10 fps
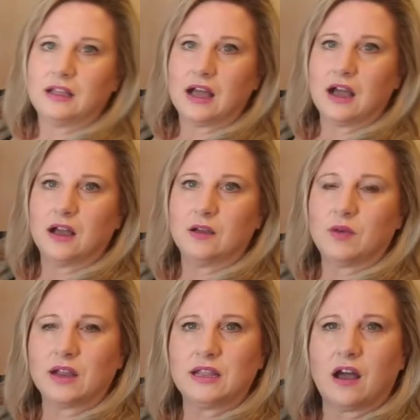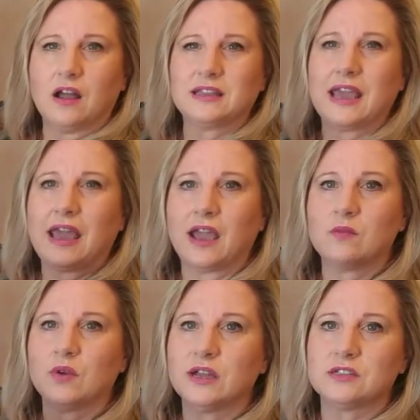Um, on, on
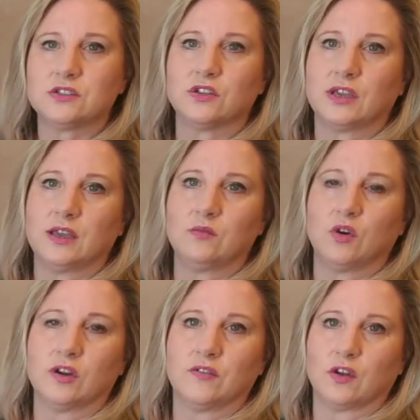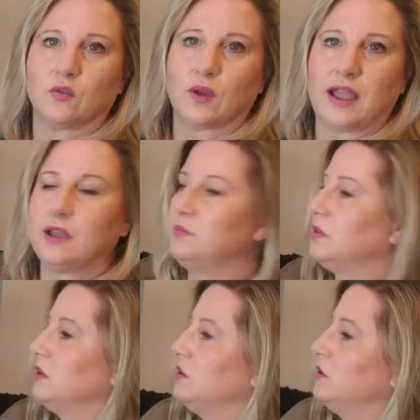camera, it's looking more of a gray
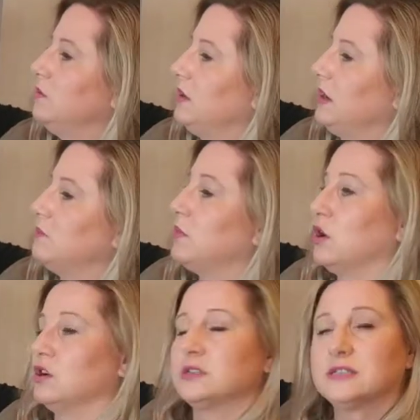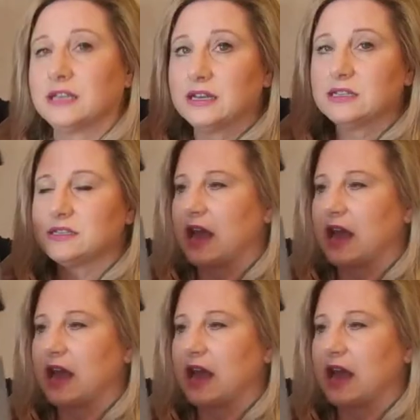blue, but in person, it's